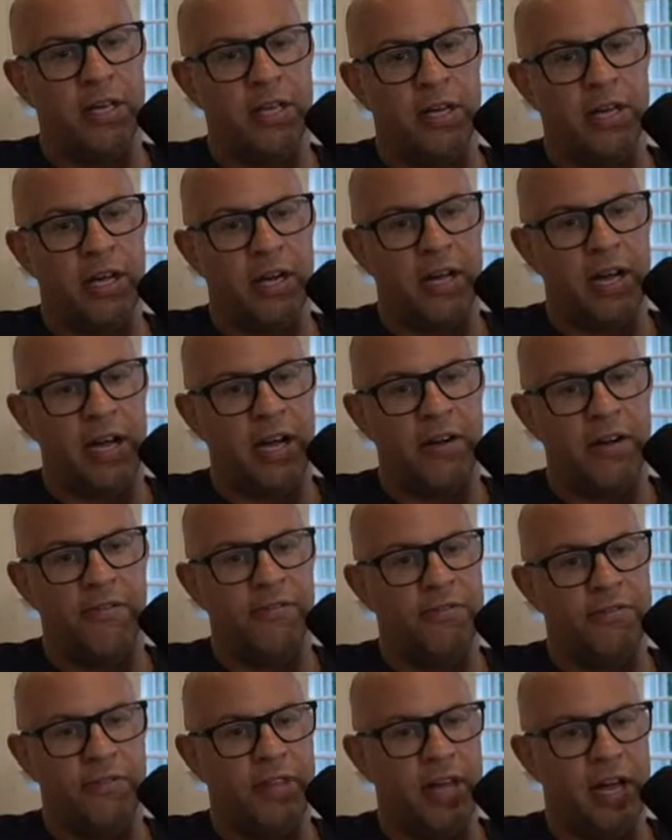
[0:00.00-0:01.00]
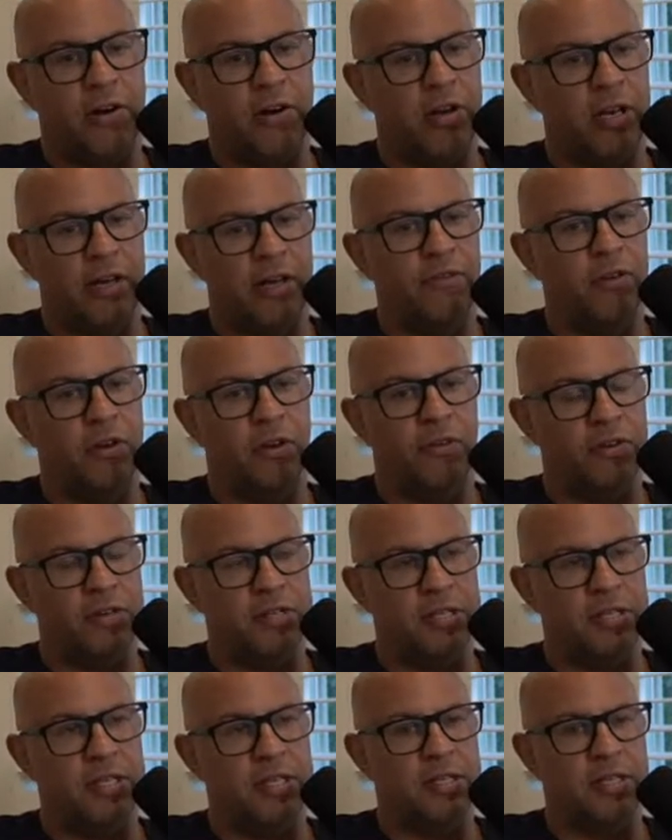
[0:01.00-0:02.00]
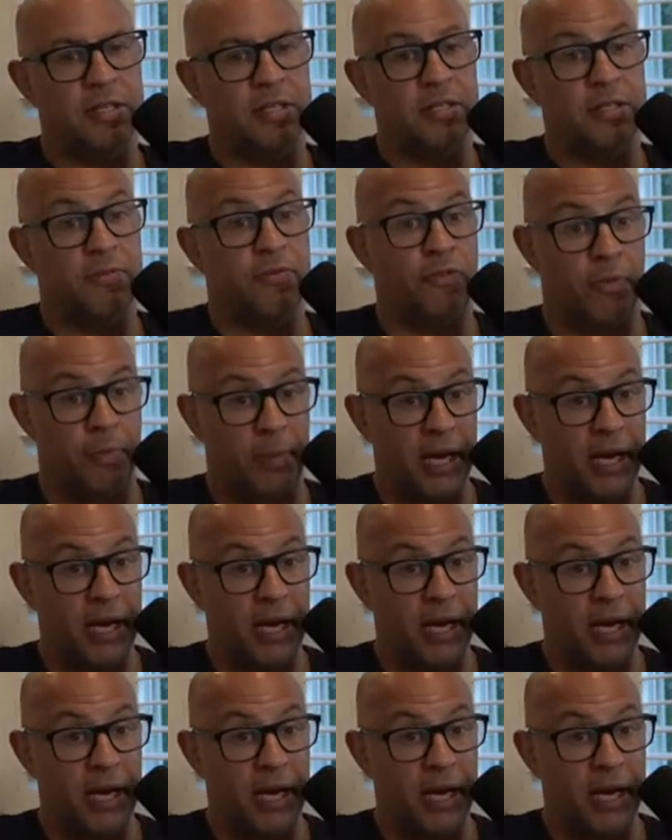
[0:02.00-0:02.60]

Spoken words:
you're going to have that level of resistance from